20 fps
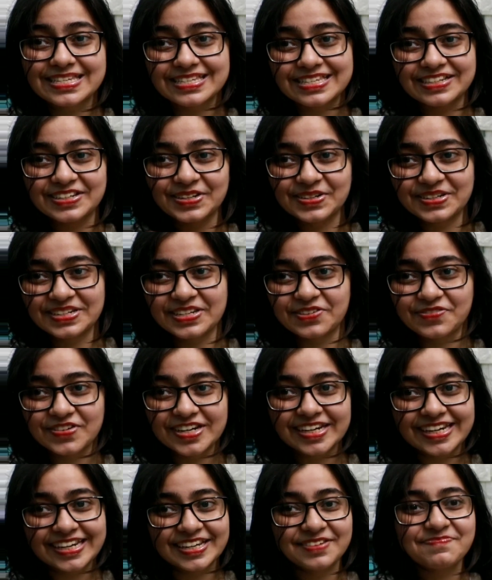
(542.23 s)
is a
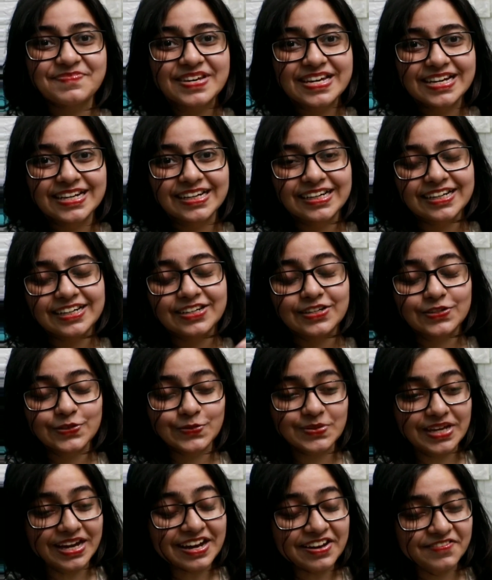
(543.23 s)
different clip. So
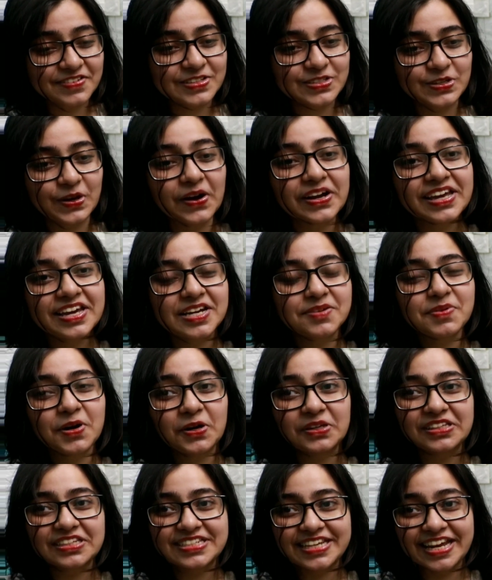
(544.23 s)
yeah, I was talking
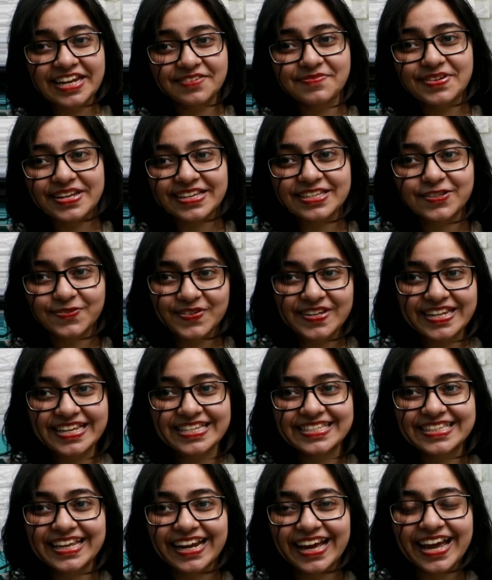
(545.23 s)
about the terrible
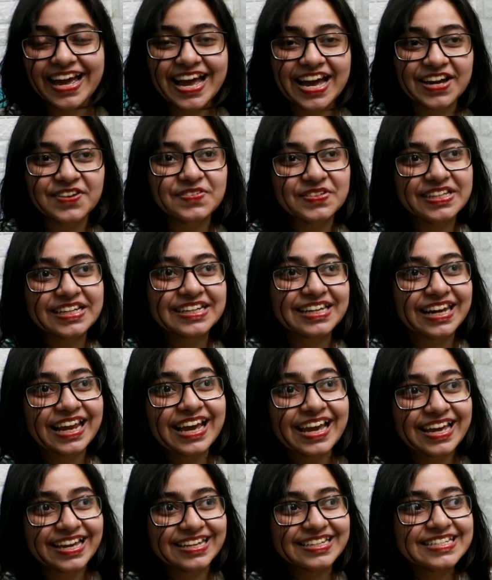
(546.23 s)
experience that I had with that
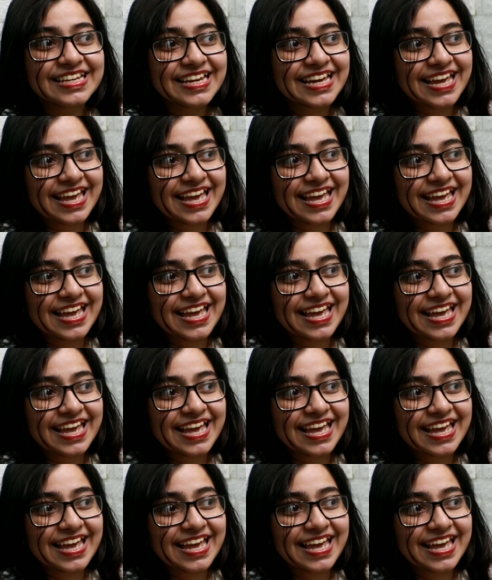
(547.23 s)
client.